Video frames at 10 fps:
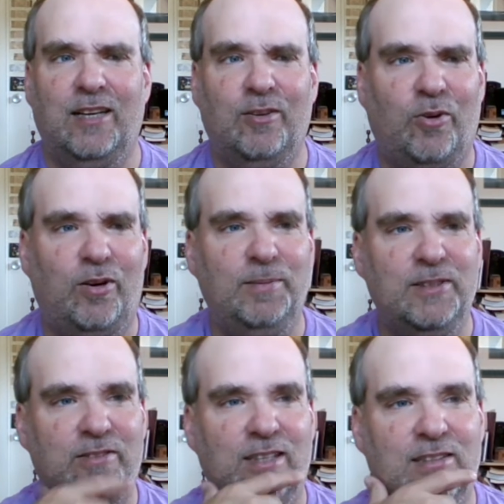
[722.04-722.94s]
handicap
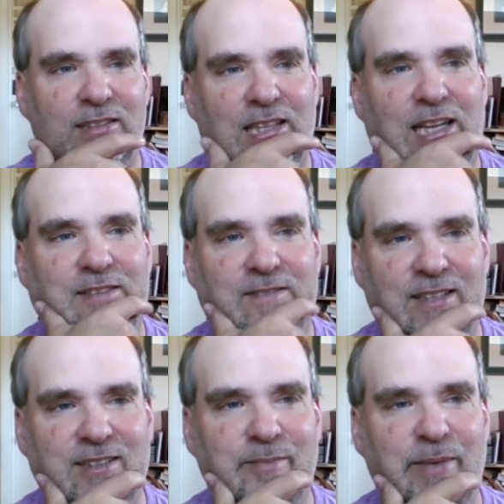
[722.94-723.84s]
match.
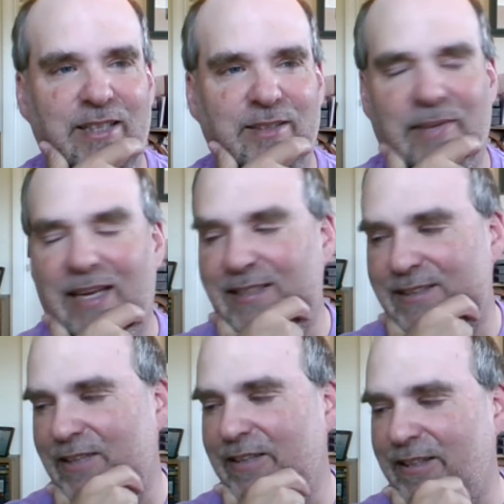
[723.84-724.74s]
Uh, Drew throws
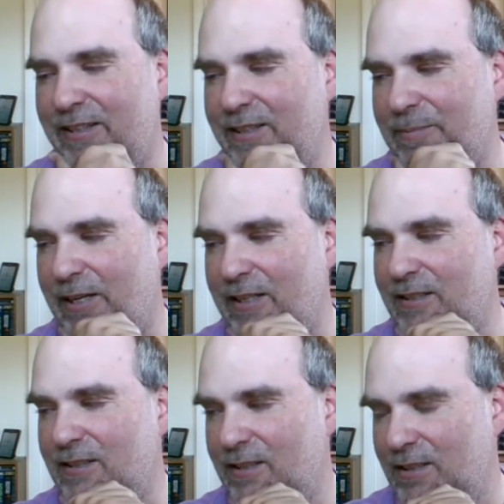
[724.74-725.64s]
Moss into
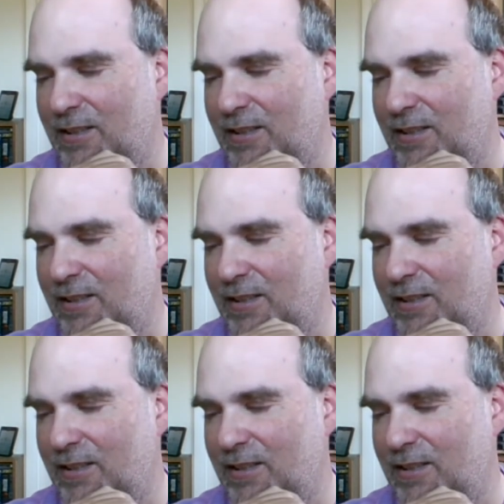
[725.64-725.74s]
Corbin.